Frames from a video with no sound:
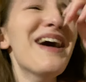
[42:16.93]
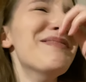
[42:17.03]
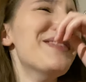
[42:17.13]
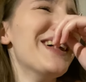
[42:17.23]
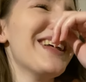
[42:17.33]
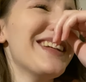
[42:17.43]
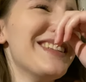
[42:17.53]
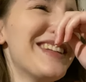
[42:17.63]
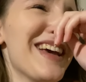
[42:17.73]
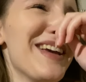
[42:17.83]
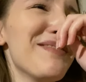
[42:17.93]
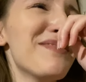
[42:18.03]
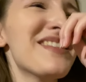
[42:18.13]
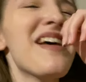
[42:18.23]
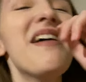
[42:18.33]
million
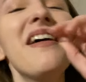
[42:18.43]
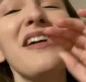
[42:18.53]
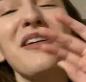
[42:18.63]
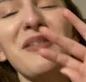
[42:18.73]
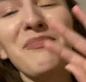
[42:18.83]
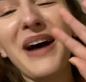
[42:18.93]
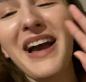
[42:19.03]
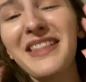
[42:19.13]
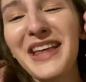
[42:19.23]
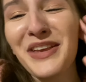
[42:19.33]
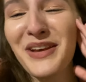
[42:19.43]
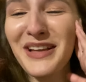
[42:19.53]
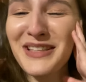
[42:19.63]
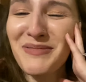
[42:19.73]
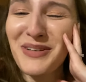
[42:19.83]
times, goodbye. Thank you
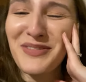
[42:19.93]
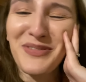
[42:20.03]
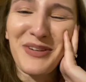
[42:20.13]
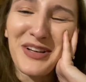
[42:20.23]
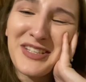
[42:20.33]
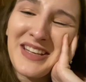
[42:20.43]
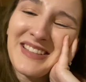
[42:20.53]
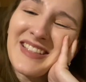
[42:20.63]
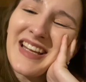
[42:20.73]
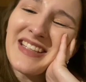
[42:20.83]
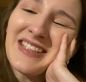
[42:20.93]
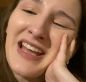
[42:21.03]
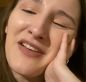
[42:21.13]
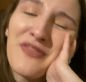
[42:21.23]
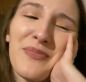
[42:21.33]
guys so much for watching. Stay
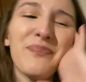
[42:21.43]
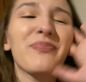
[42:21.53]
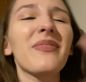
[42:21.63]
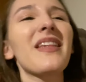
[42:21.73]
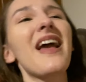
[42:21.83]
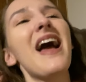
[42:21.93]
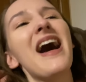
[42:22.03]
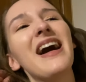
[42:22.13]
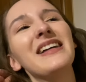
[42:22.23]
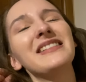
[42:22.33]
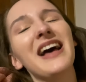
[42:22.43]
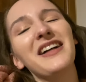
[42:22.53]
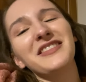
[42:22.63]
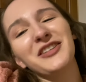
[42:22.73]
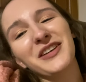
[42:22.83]
safe, and
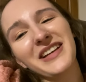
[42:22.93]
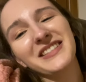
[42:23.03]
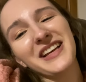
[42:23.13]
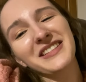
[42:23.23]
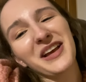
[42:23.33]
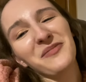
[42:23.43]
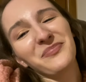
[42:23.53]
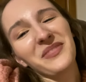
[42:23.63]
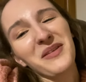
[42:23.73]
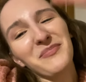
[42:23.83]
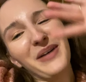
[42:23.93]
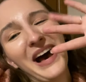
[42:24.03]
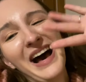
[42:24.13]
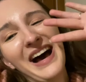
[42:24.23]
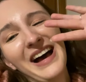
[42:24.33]
I'll see you guys next time.
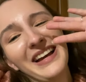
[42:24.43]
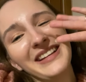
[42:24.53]
Bye.